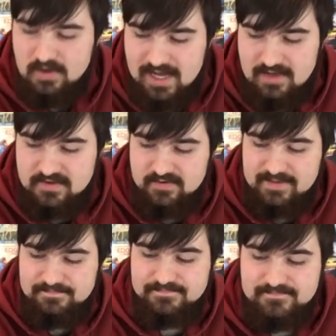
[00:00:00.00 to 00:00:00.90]
I'll do
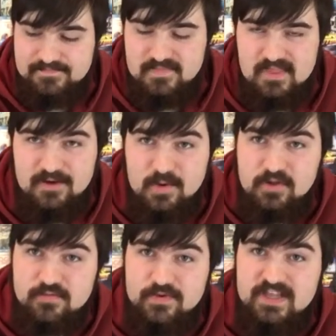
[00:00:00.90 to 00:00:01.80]
it. Their
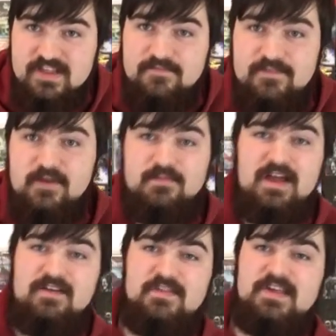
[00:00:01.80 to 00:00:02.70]
most recent film
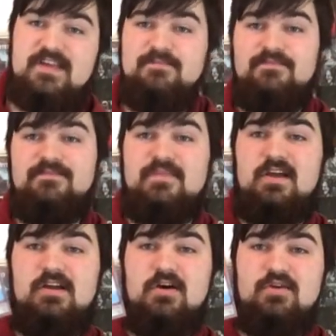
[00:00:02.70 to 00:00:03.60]
that I've seen,
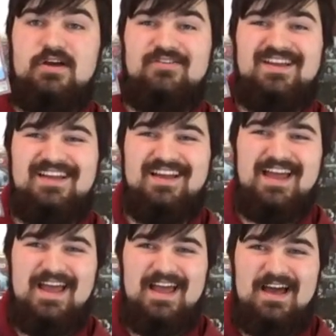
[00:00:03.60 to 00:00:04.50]
Coco.
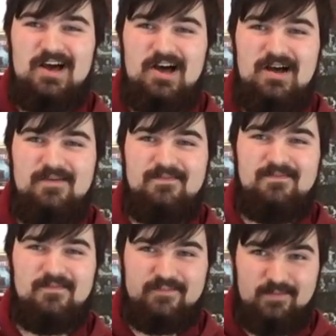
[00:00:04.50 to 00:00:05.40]

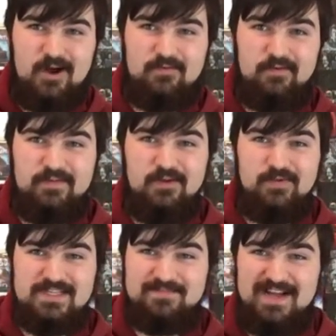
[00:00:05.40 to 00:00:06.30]
Um, from our review,
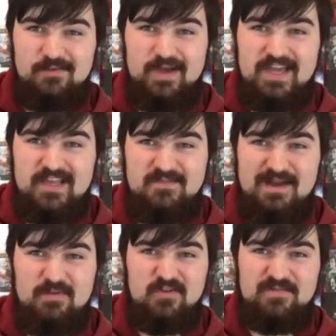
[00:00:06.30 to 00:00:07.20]
which by the way is
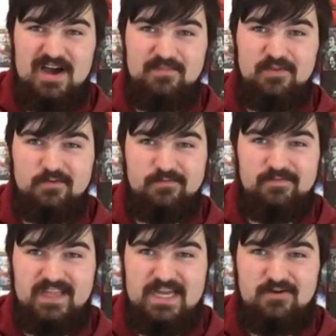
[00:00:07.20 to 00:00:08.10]
my most popular
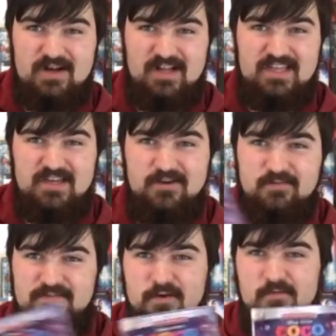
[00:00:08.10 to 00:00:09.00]
video on here
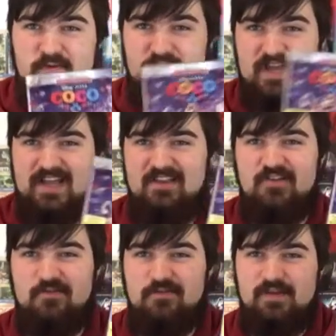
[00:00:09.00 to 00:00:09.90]
with over
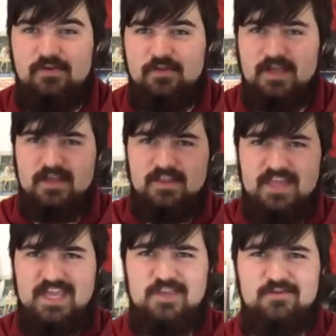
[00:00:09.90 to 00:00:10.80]
900 views.
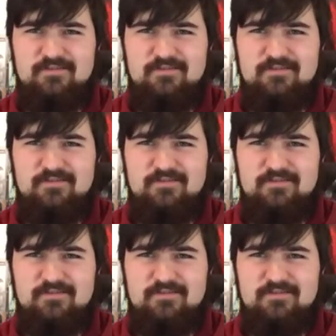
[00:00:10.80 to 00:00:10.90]
Thank you